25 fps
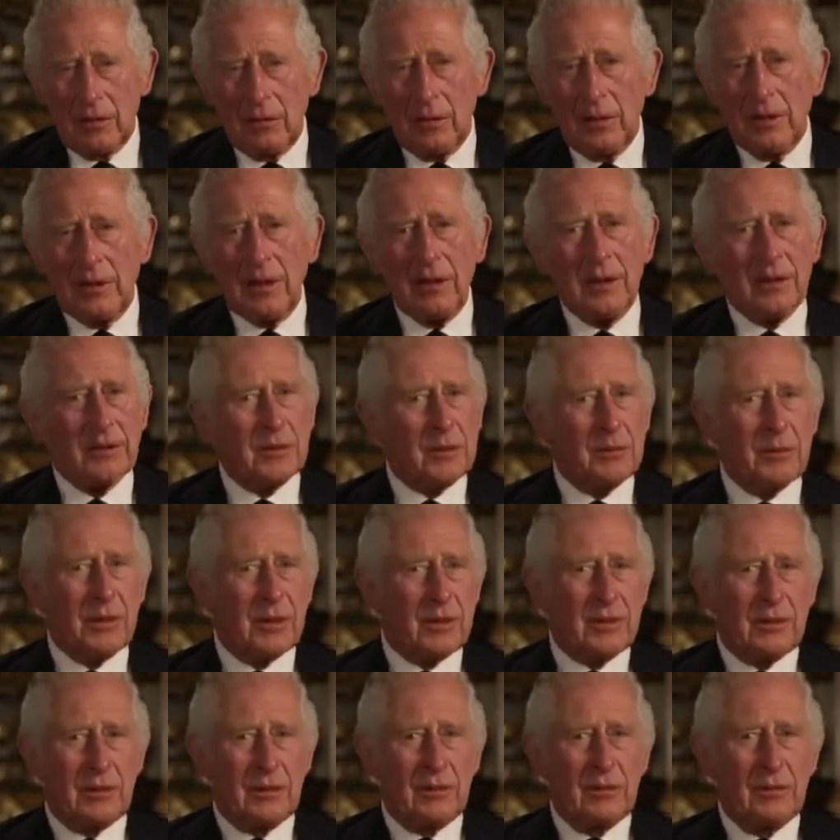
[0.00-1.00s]
Queen
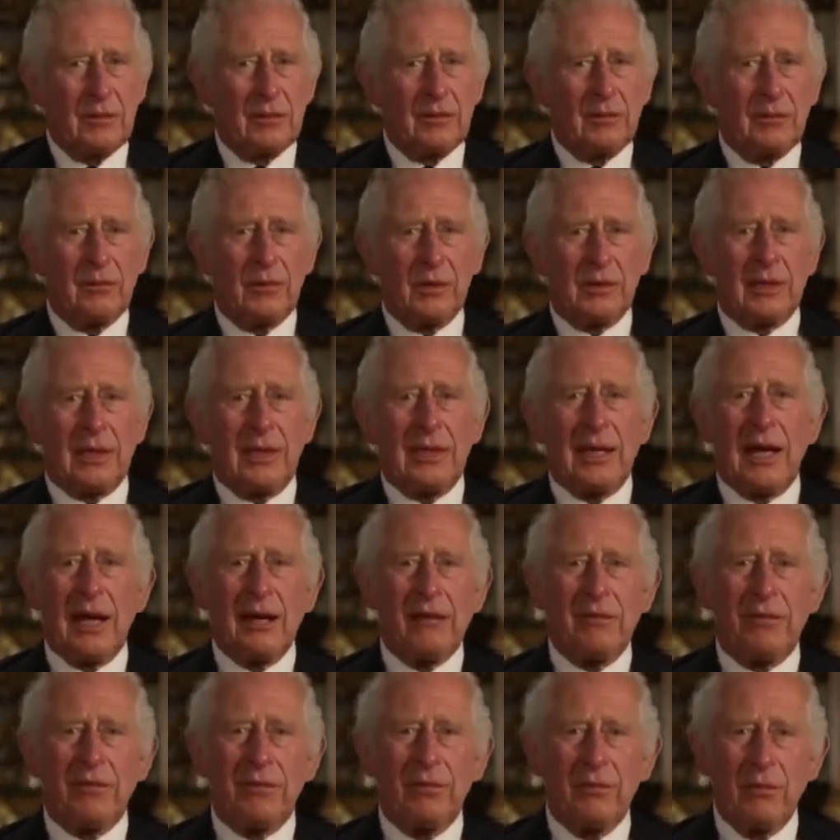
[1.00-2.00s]
Elizabeth was a
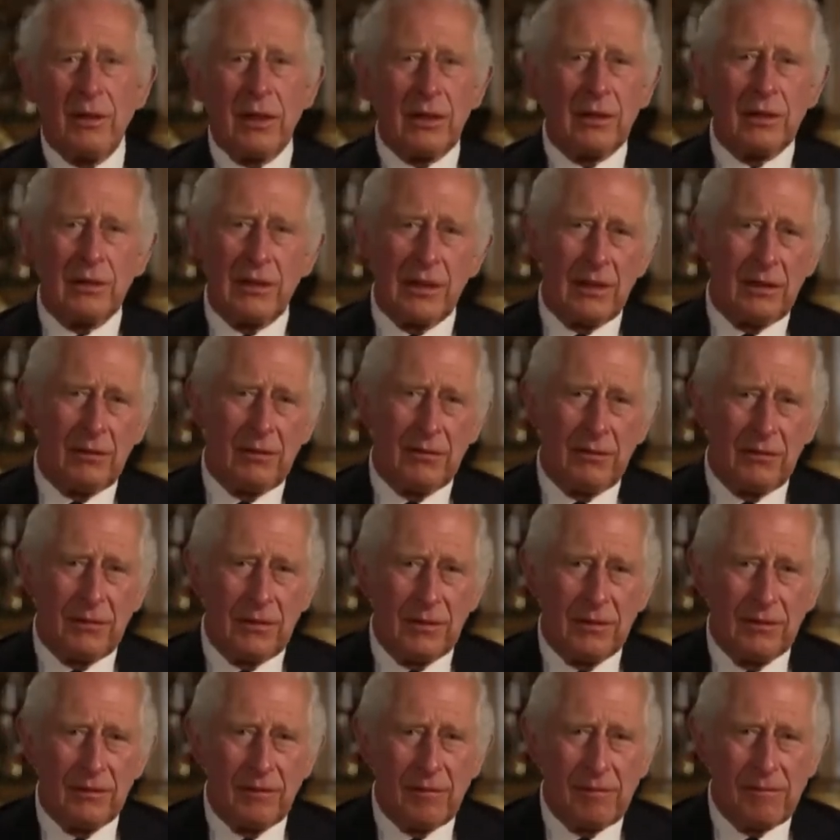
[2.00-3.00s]
life well
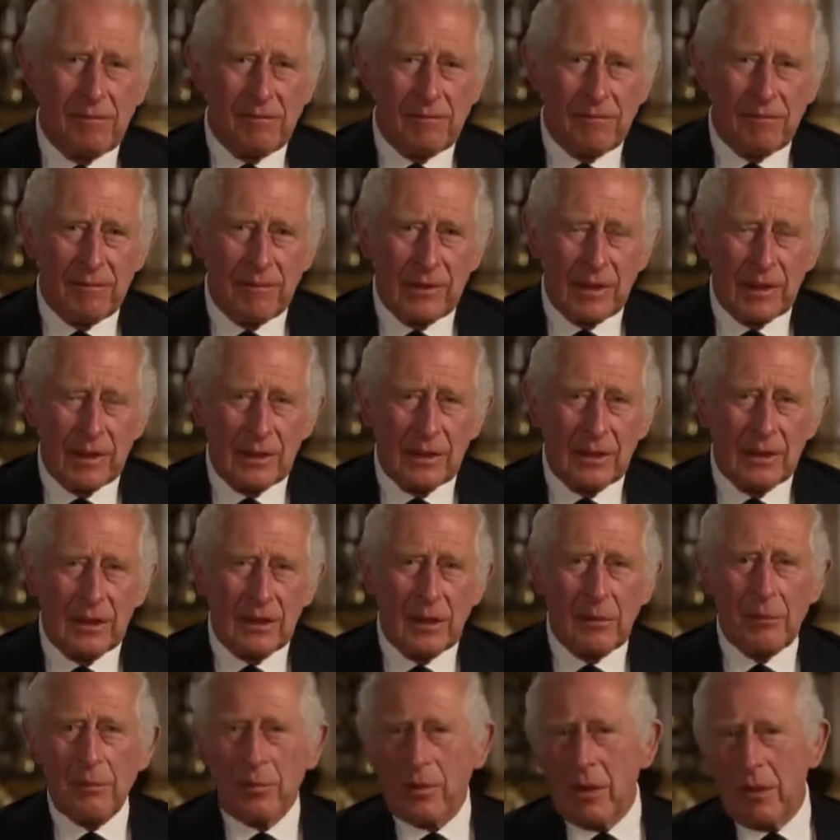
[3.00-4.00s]
lived,
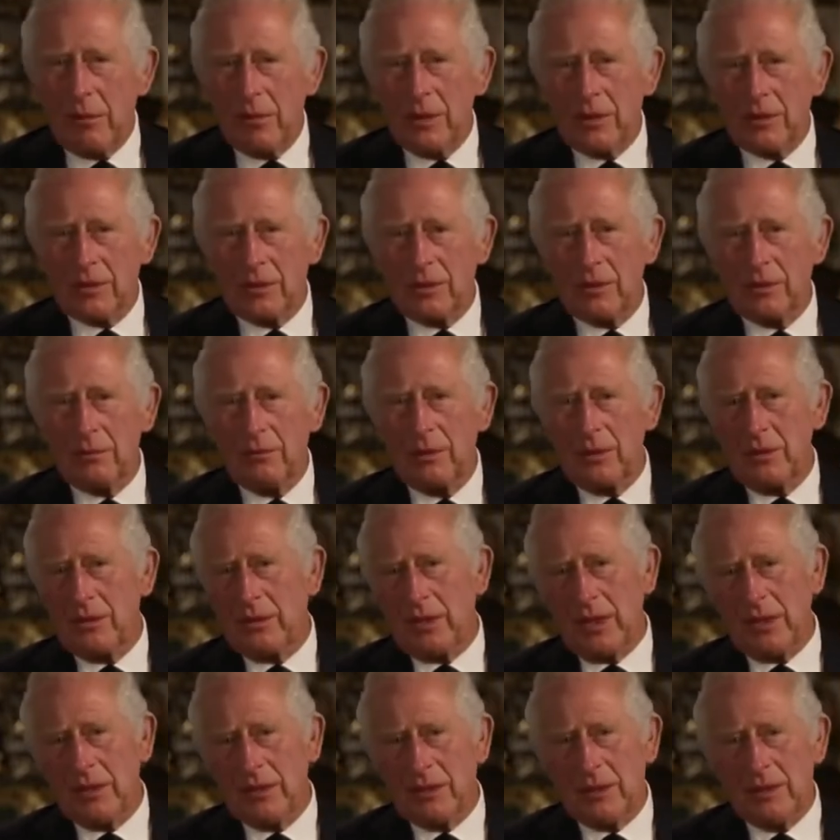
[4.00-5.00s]
a promise with
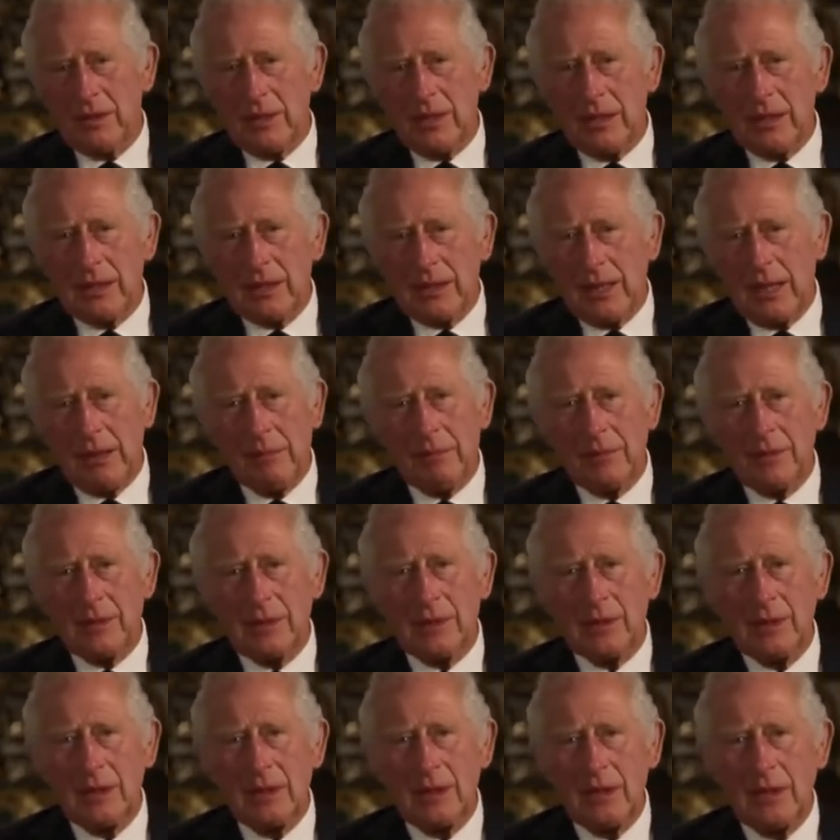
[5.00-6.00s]
destiny
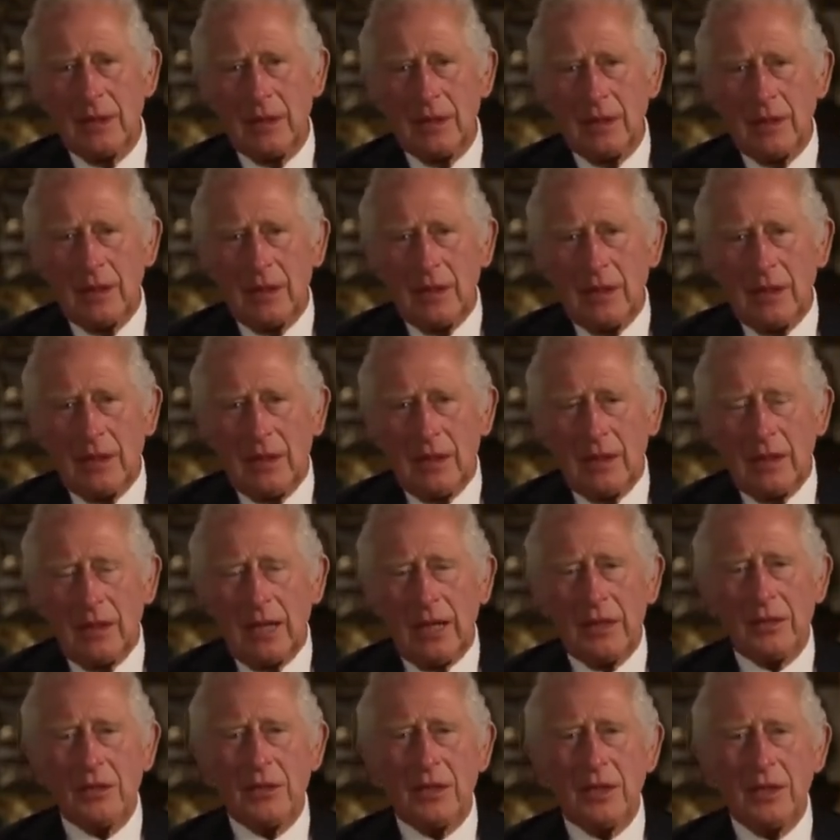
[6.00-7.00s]
kept,
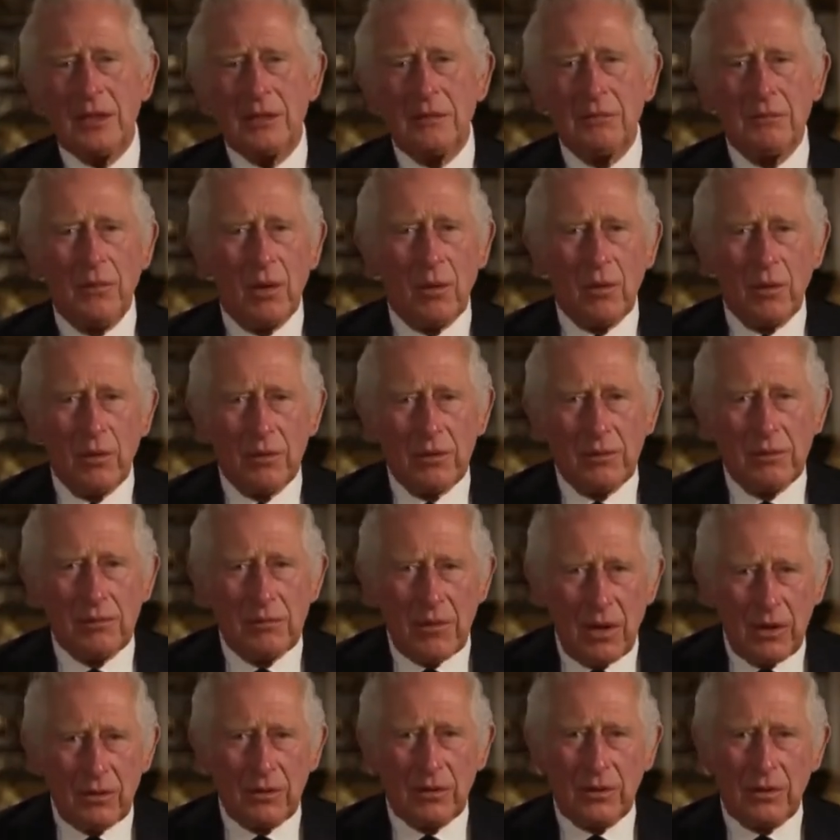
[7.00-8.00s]
and she is mourned
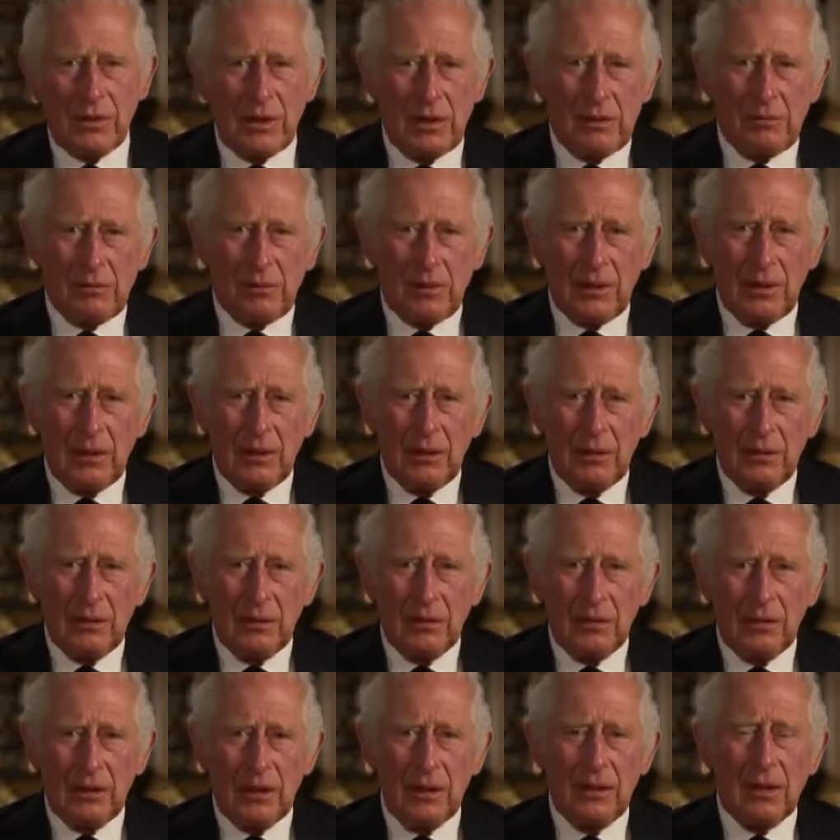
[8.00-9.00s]
most deeply
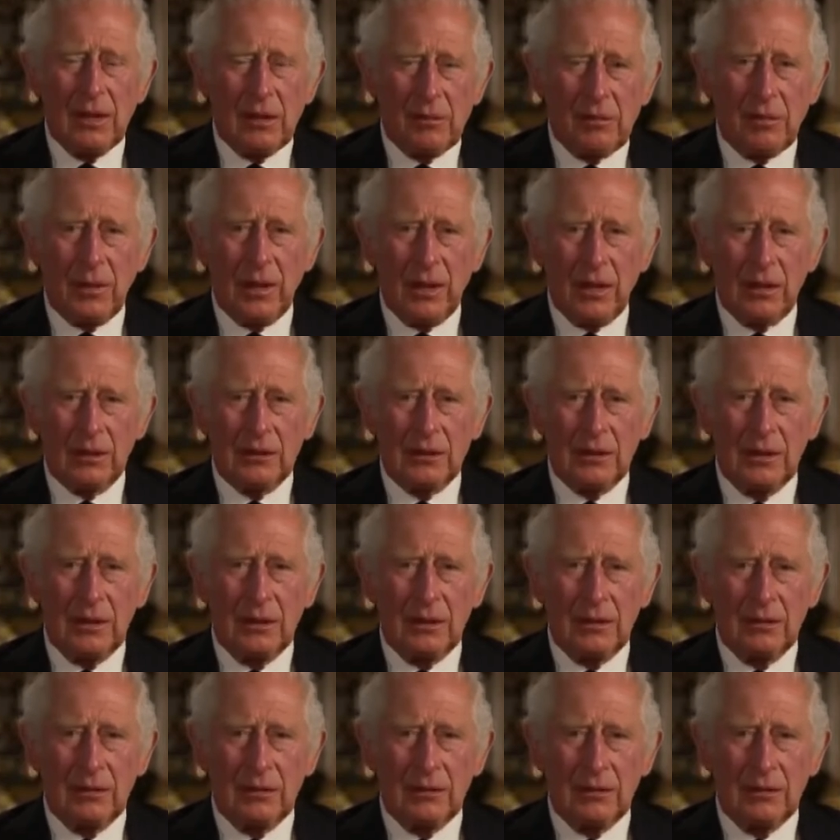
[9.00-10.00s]
in her passing.